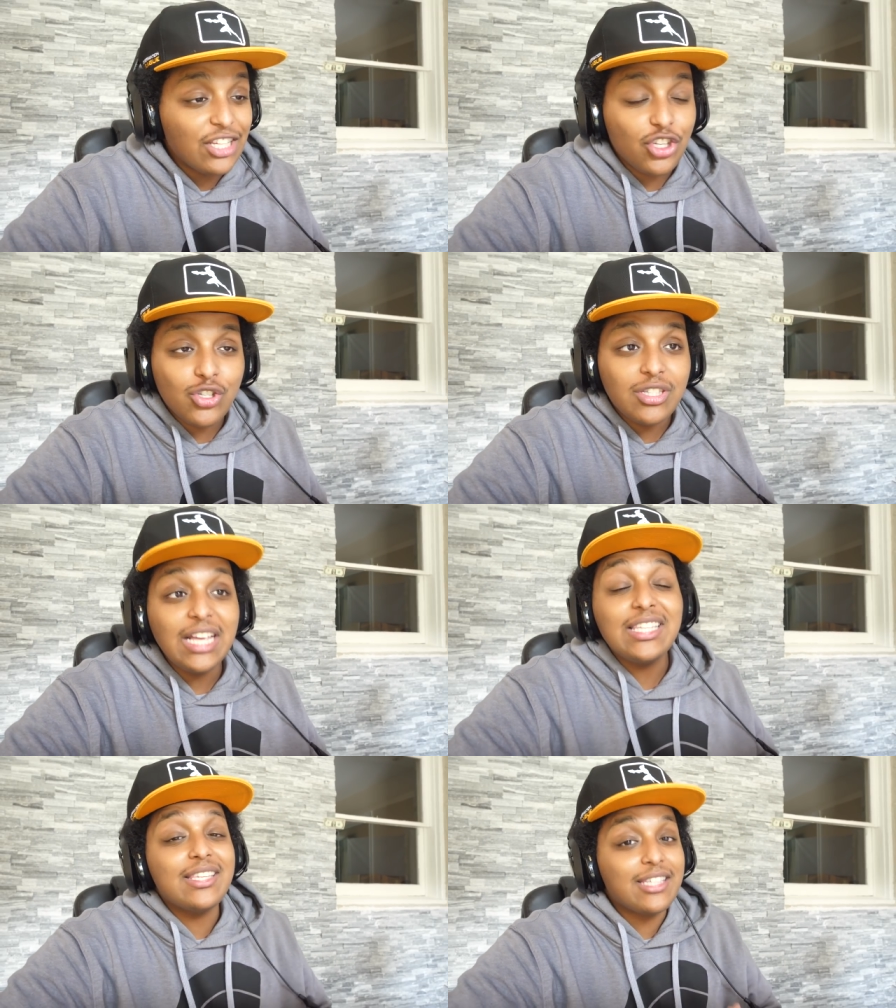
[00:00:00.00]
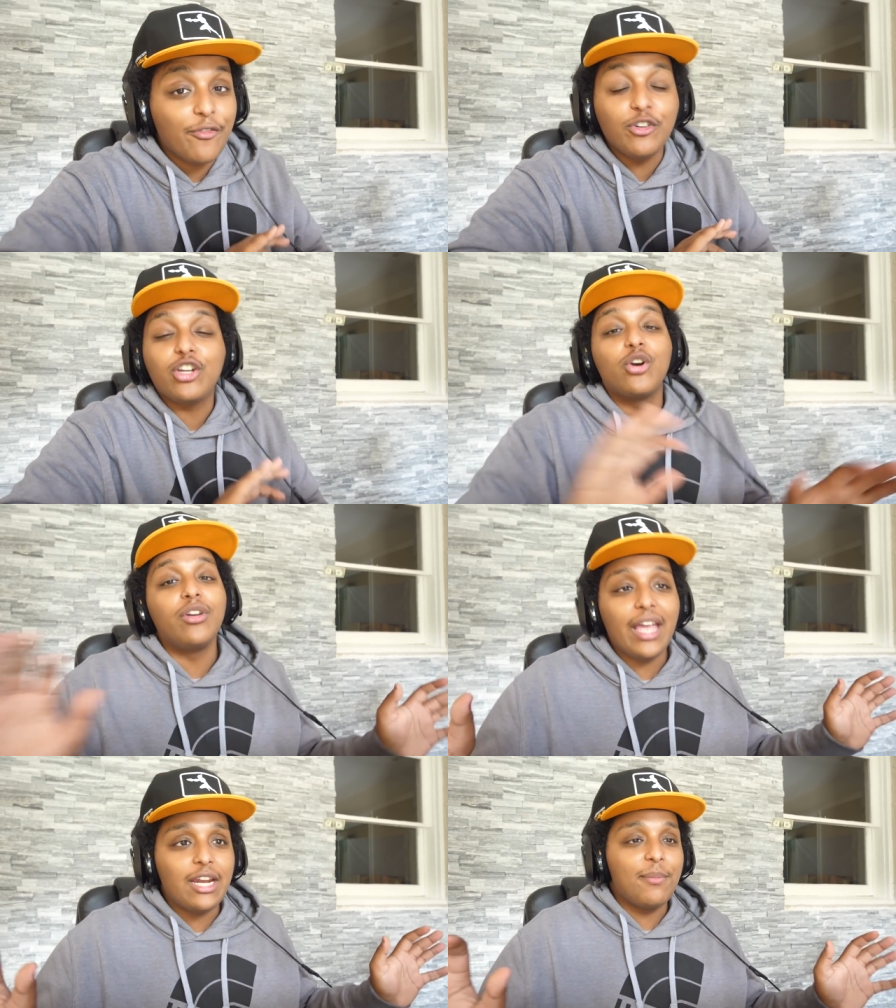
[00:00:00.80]
that's a Stephen
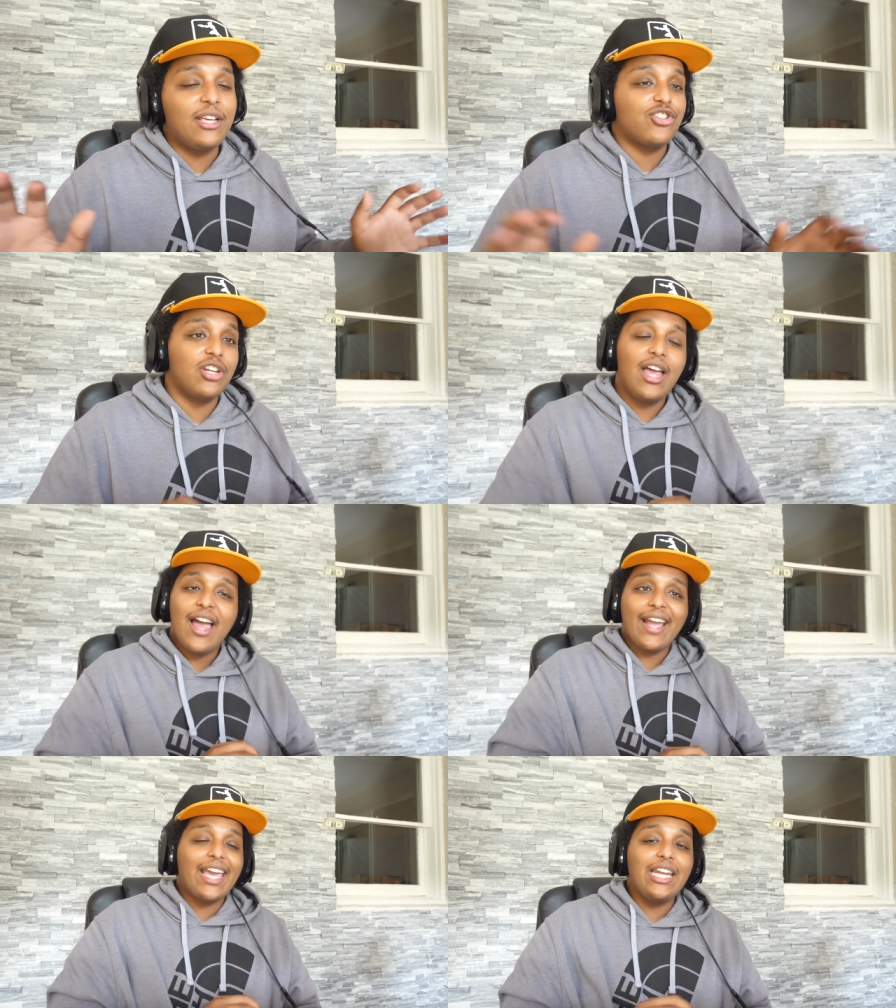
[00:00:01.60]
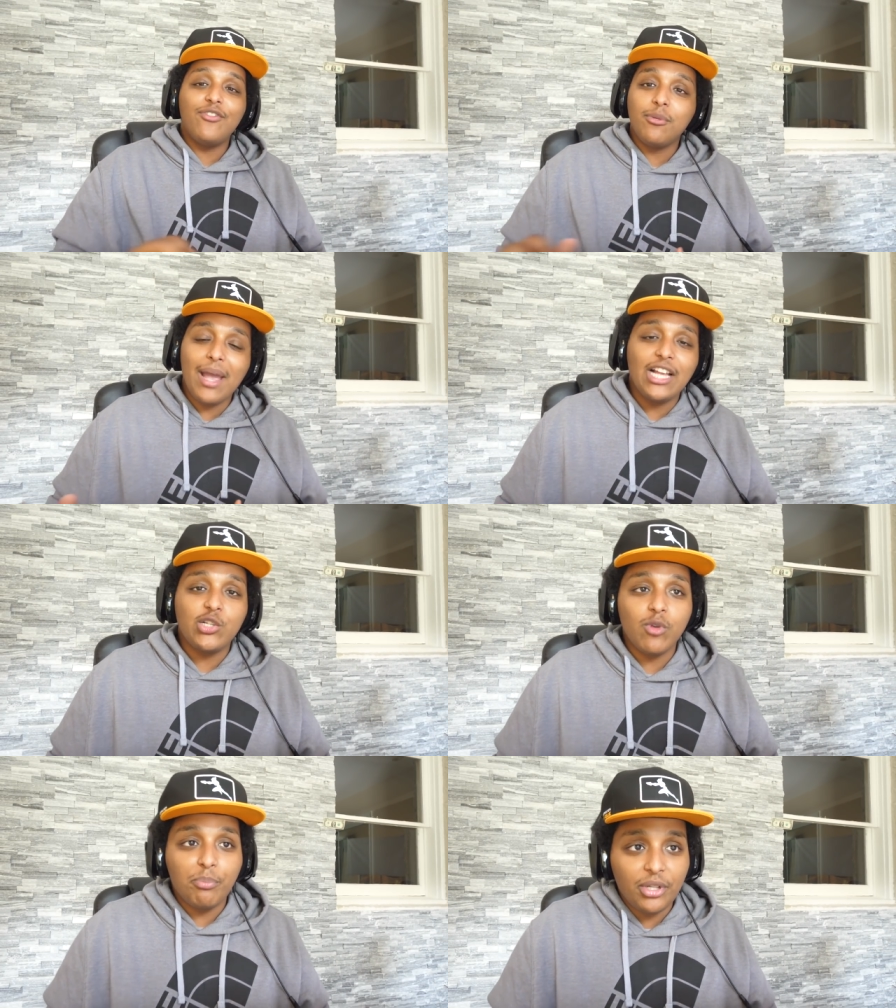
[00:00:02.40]
Curry animation. I can't even
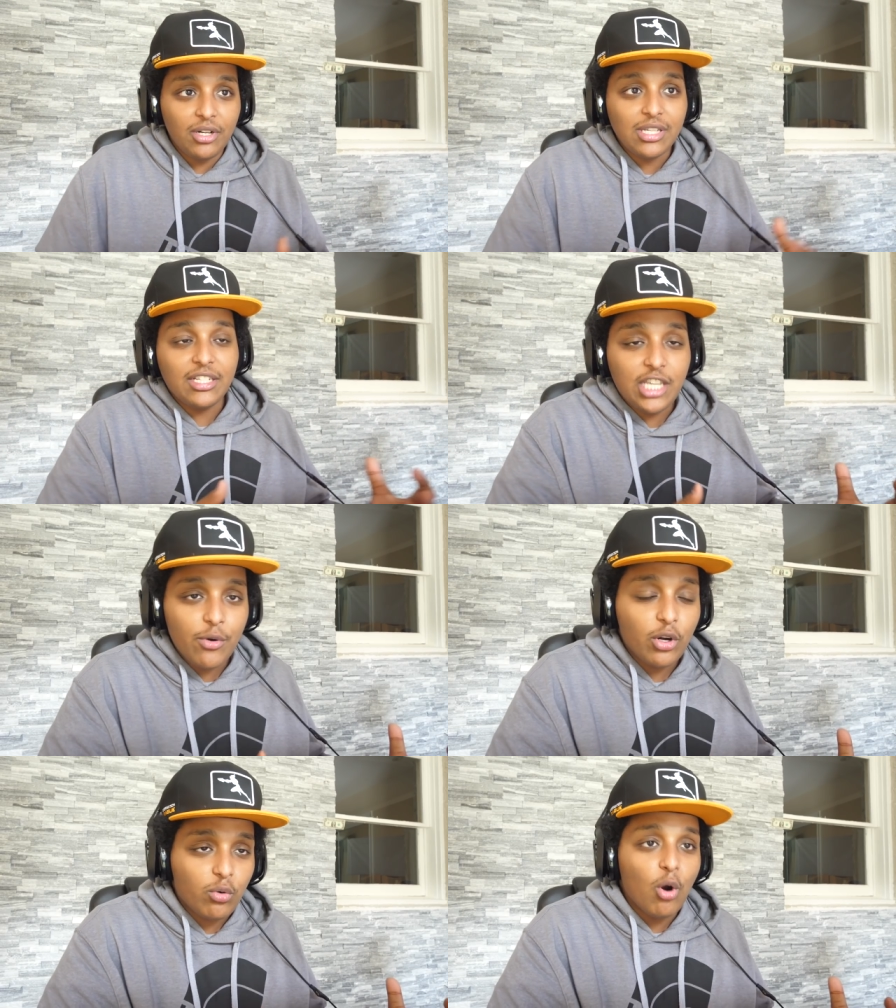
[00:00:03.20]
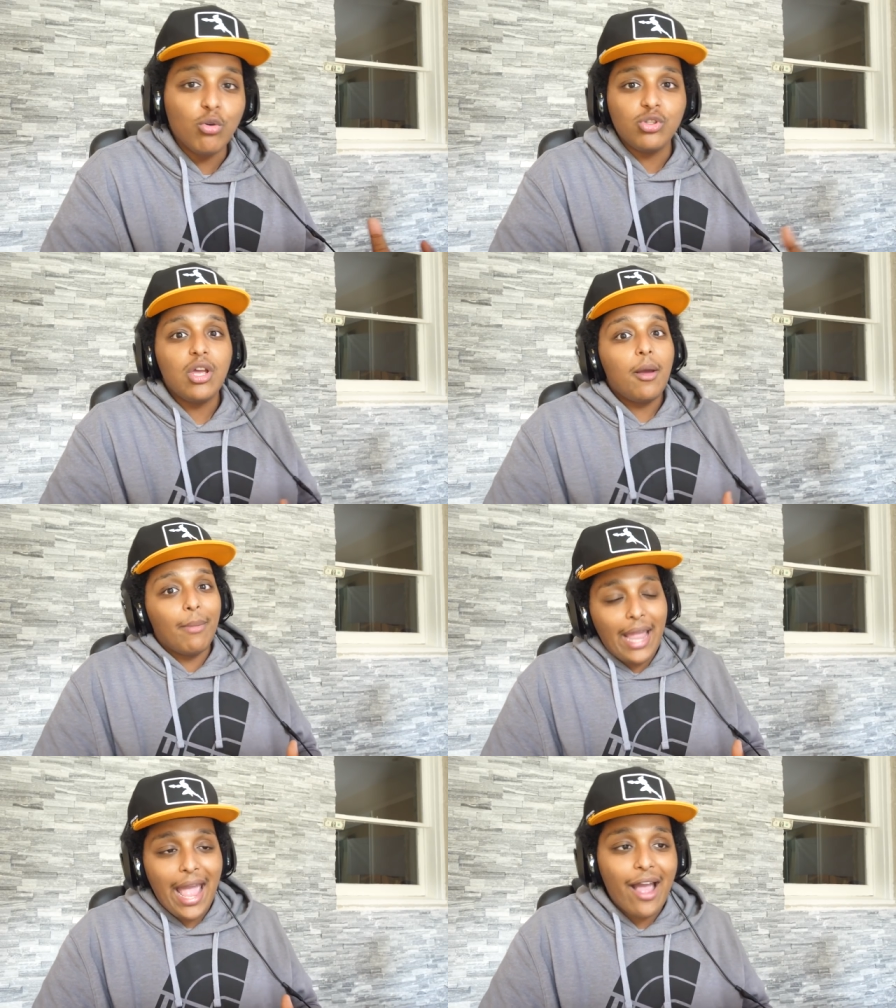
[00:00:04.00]
imagine what players like Derrick Rose
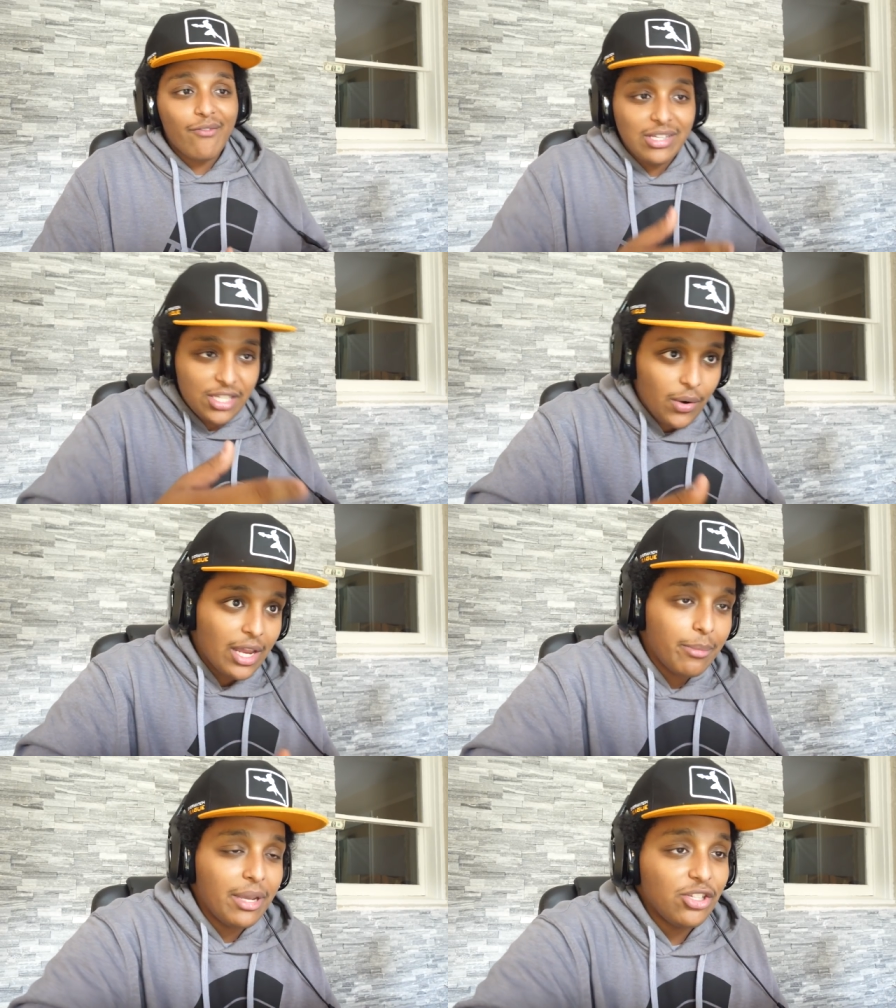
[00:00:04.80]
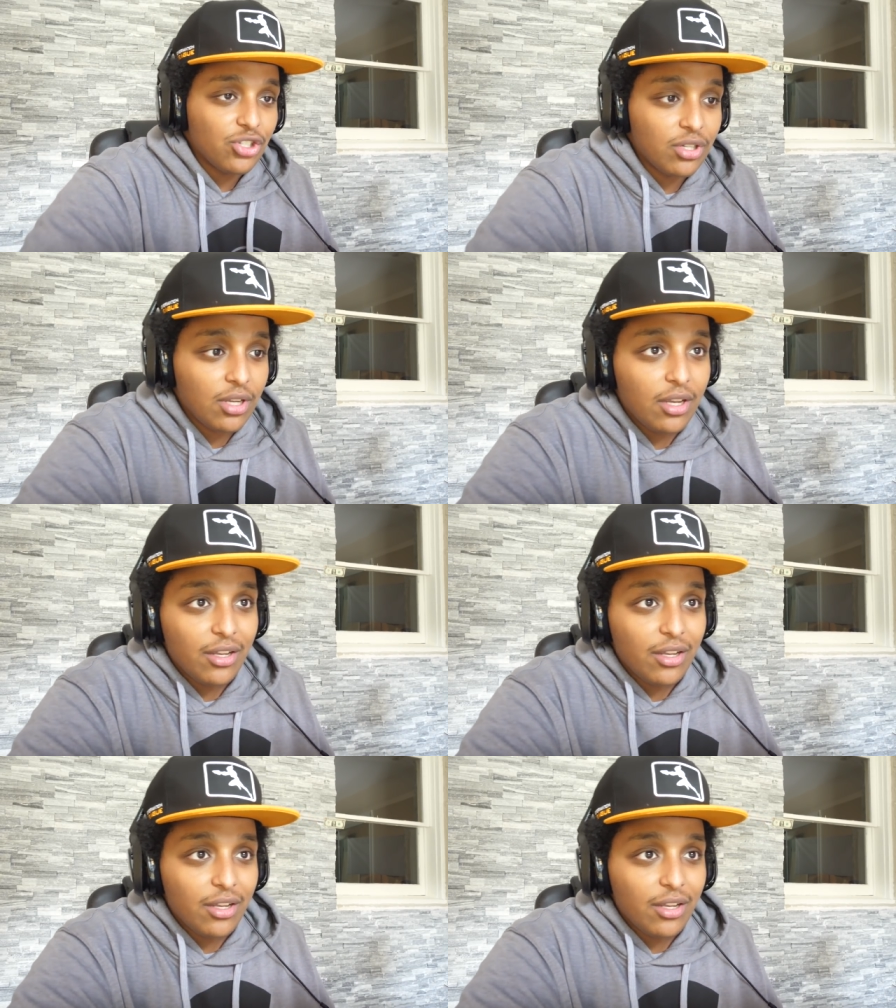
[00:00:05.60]
might have as their animation.